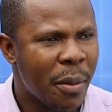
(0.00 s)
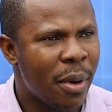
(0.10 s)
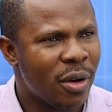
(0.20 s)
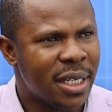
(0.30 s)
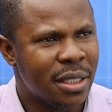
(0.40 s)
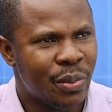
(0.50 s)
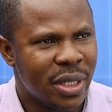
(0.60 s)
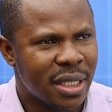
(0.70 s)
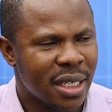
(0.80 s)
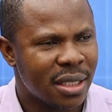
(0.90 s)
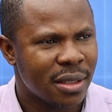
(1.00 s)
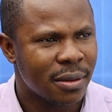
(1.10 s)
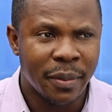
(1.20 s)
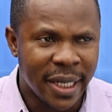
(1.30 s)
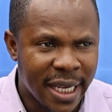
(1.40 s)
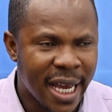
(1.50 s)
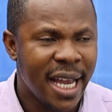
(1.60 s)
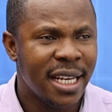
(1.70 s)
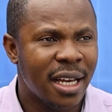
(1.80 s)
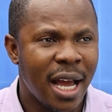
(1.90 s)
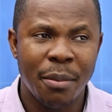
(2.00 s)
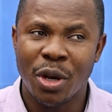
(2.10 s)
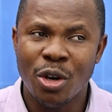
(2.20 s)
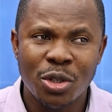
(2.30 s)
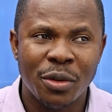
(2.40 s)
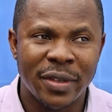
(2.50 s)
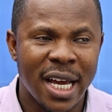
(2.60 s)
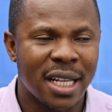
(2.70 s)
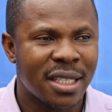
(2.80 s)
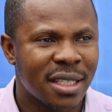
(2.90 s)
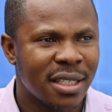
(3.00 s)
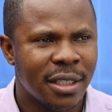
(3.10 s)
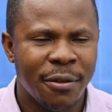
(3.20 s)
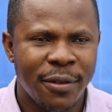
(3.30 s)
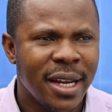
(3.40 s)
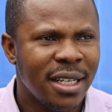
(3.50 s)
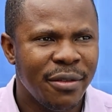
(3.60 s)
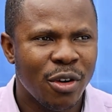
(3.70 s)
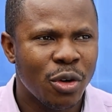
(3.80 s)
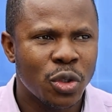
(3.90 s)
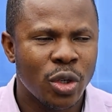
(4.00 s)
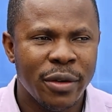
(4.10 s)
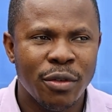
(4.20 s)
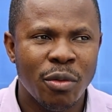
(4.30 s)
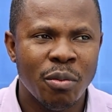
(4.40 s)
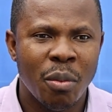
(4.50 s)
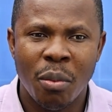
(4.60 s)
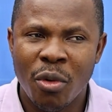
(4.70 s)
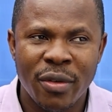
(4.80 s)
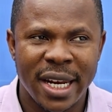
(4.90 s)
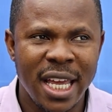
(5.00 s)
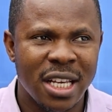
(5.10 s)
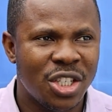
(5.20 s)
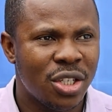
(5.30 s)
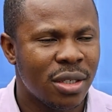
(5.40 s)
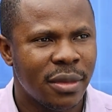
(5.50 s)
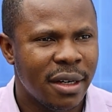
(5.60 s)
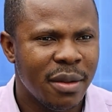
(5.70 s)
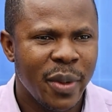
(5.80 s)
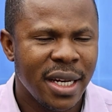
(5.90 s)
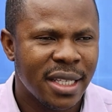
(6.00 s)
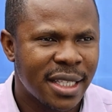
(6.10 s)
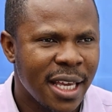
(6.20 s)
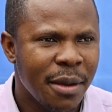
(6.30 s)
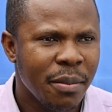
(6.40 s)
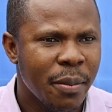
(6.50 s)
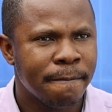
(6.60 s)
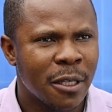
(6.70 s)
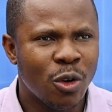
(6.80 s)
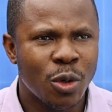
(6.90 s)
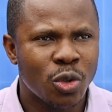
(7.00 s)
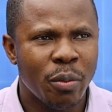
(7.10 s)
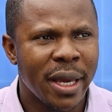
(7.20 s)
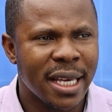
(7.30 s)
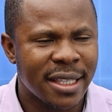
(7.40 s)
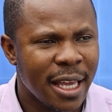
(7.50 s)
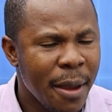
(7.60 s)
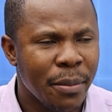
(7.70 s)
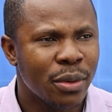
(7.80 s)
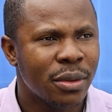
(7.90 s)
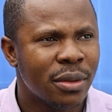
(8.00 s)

about this business? But the idea, and because of that, they find it difficult to even move an inch. They remain the same. They don't want to make a step,